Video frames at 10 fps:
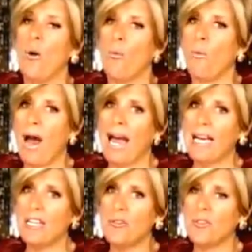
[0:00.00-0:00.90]

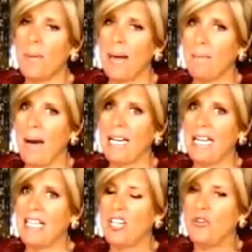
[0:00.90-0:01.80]
Why do you spend
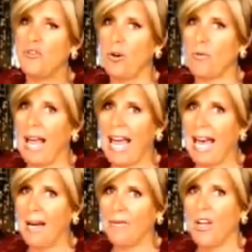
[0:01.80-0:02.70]
money that you don't
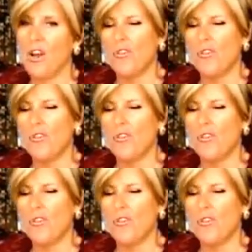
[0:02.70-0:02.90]
have?